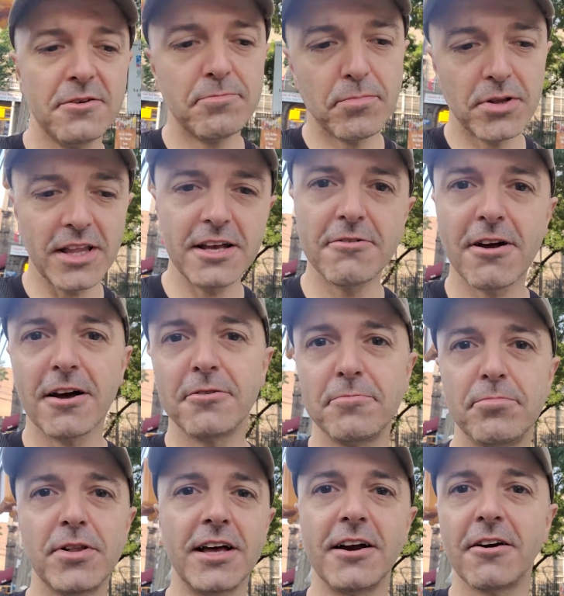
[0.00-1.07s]
playground
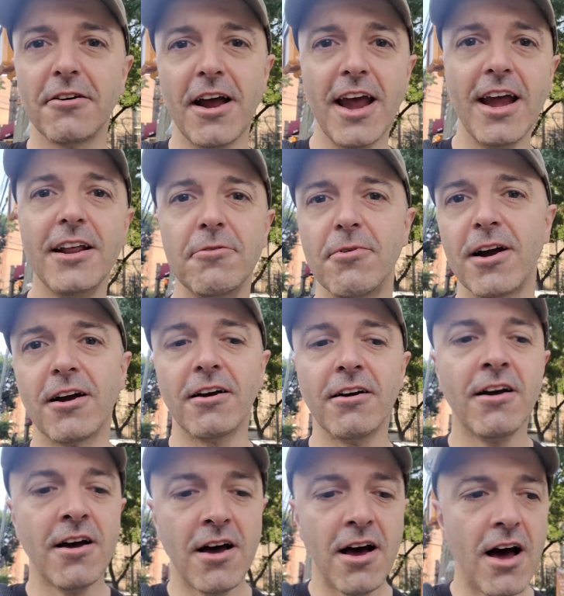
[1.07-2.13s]
player anywhere,
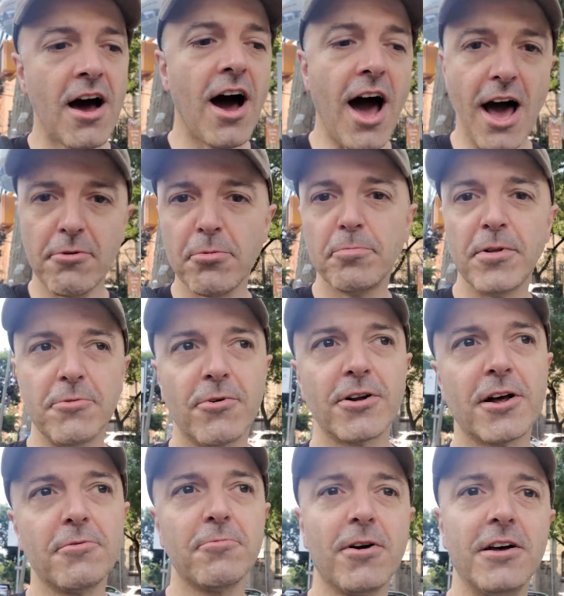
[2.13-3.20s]
I will play
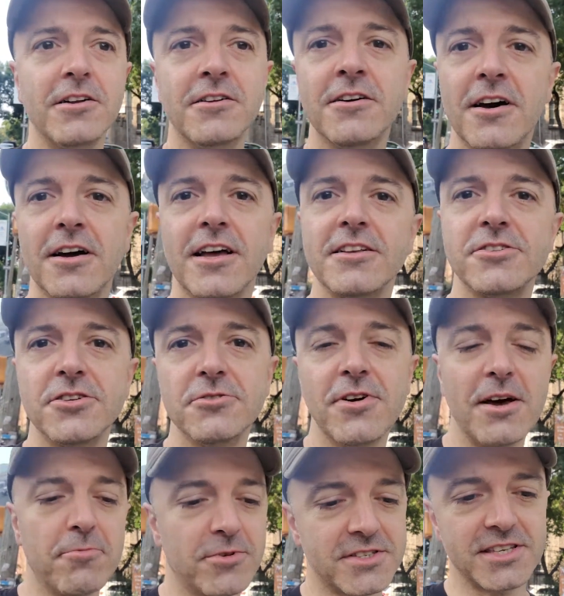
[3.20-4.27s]
one-on-one against you,
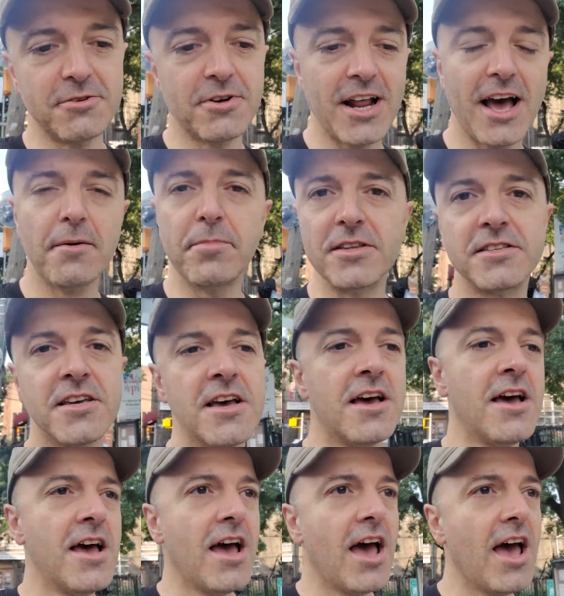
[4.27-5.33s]
and we'll see what happens.
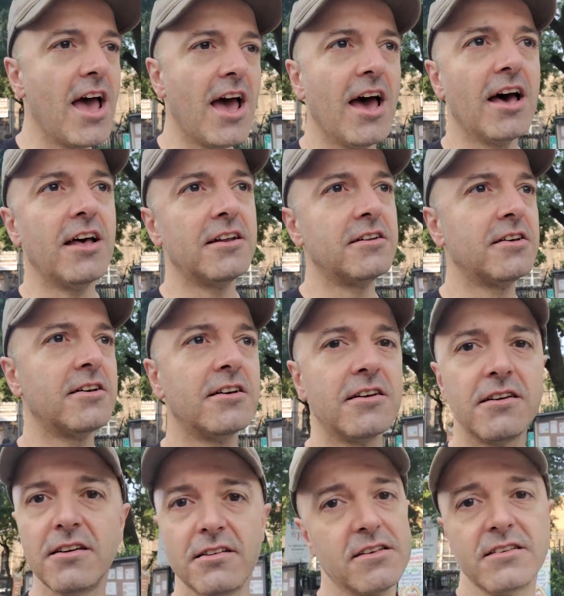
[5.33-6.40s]
And
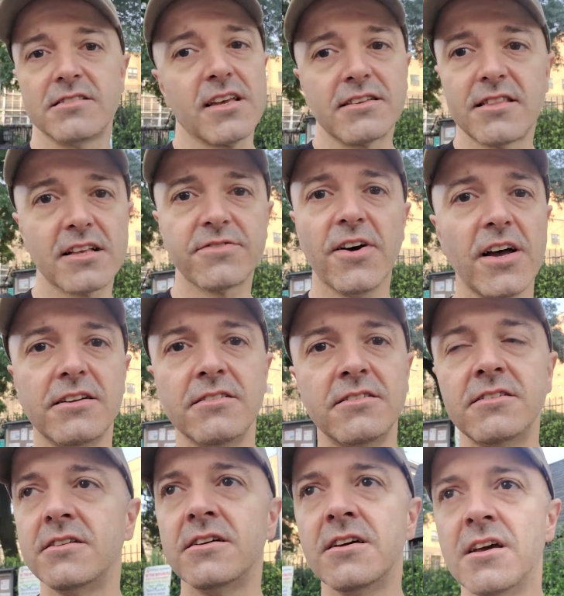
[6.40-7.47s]
he's like, that's fine.
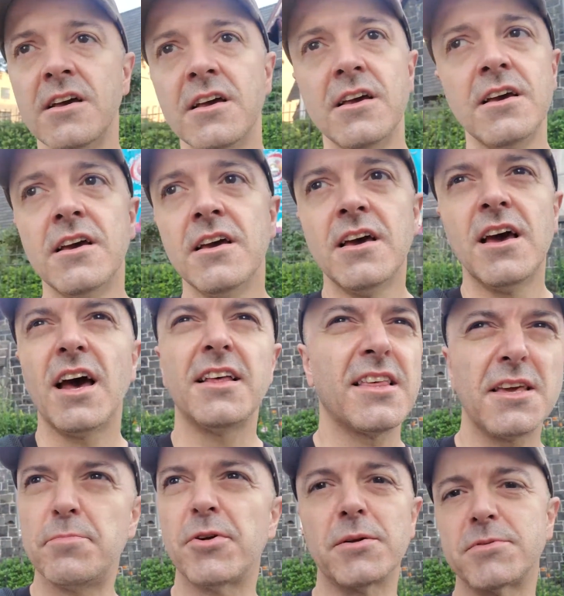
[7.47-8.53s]
I think he
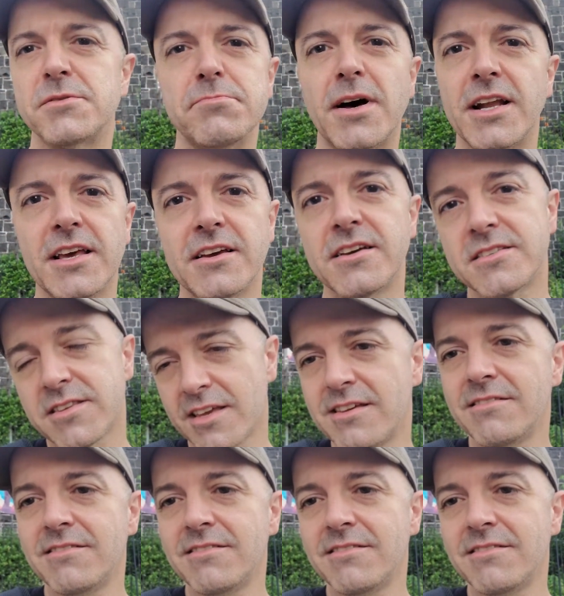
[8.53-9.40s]
put up some money, because, like,